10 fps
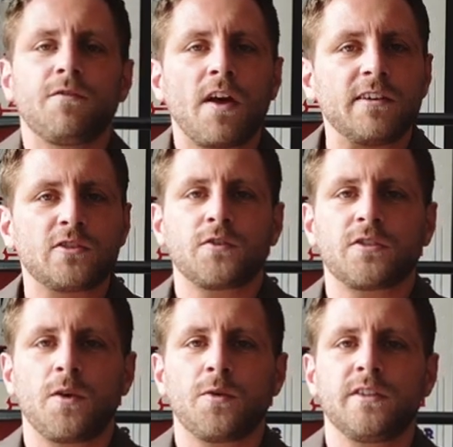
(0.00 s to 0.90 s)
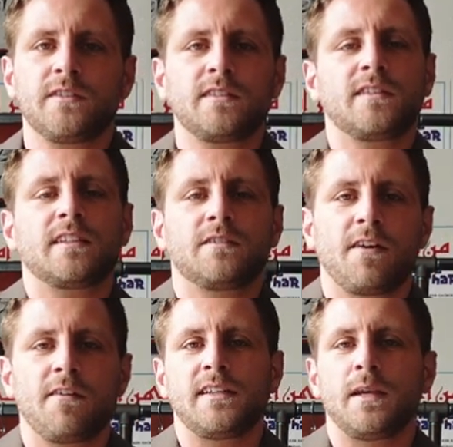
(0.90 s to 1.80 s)
Very soft shoulders, that's
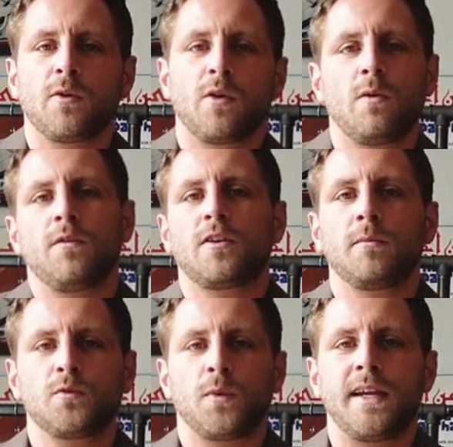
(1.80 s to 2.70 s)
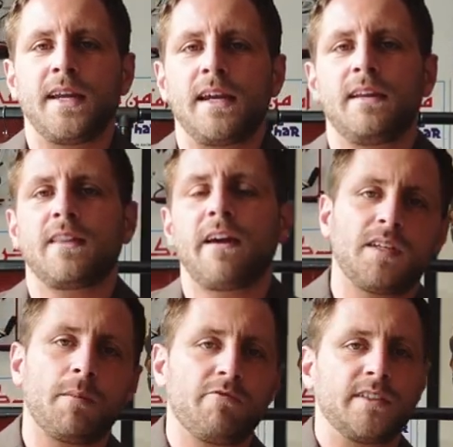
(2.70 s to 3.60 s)
very typical of Thom Sweeney.
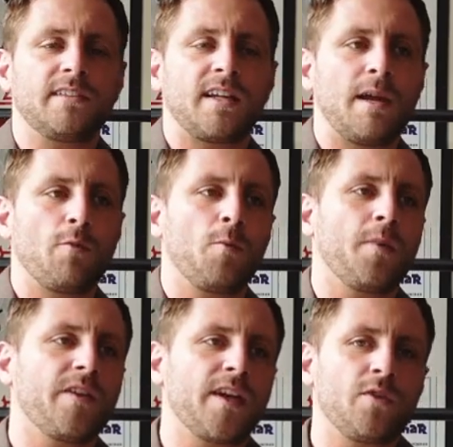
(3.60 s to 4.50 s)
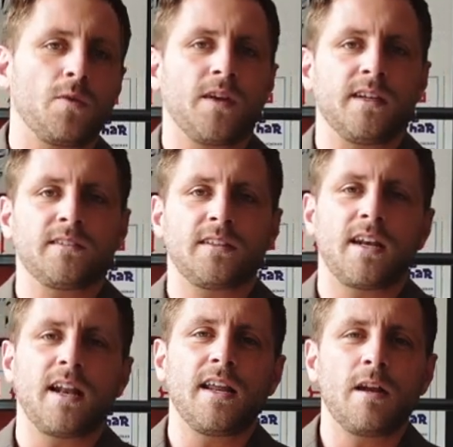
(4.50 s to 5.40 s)
They're a British label, but they do things
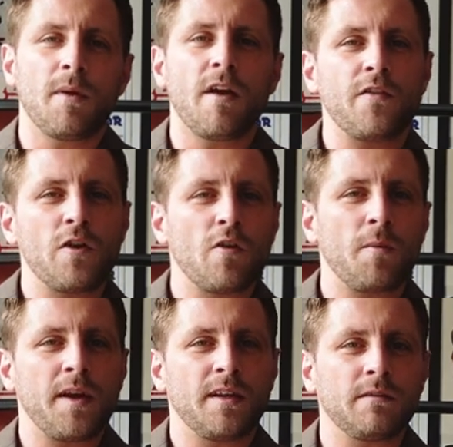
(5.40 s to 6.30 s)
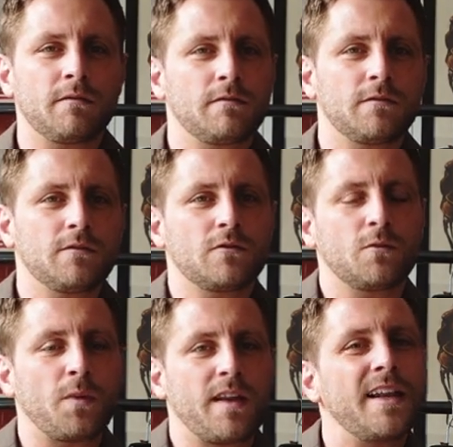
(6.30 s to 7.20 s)
in a little bit of a European,
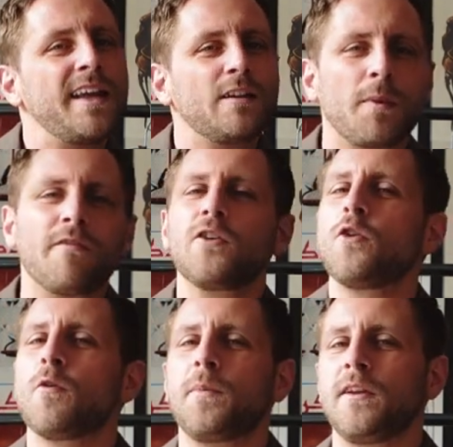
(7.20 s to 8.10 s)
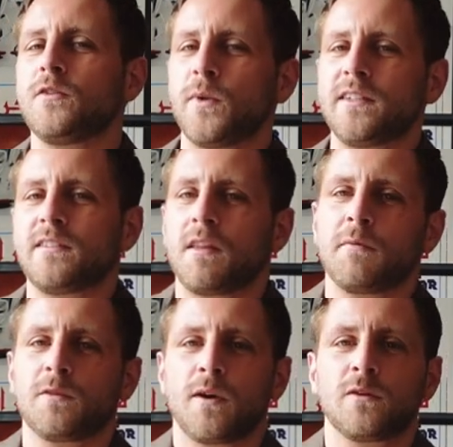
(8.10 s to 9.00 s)
with a little bit of a European twist to
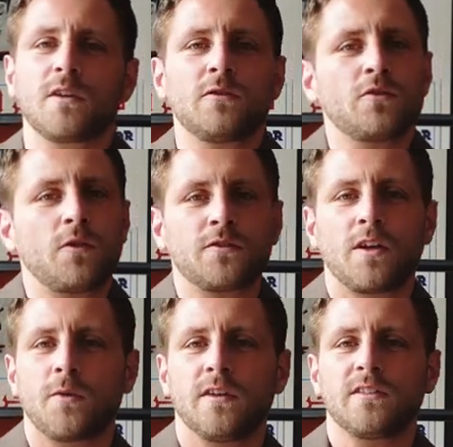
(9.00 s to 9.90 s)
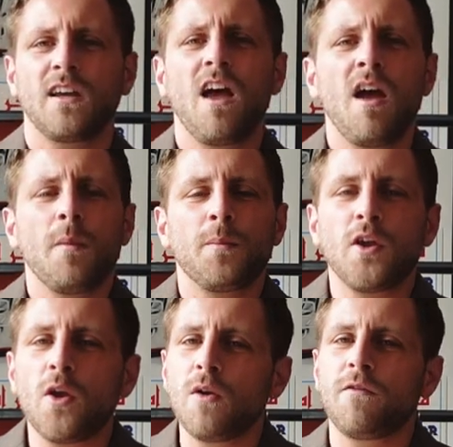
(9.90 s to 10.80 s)
them as well. So soft shoulders,
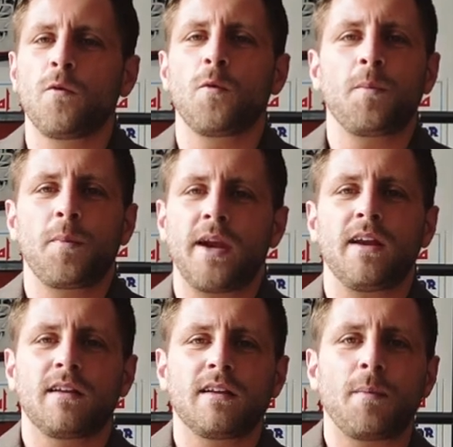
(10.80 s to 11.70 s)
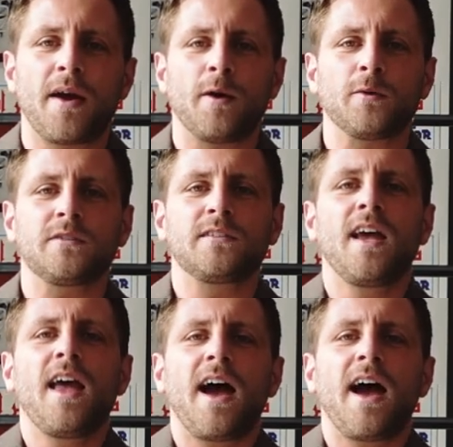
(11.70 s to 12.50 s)
beautiful peaked lapels.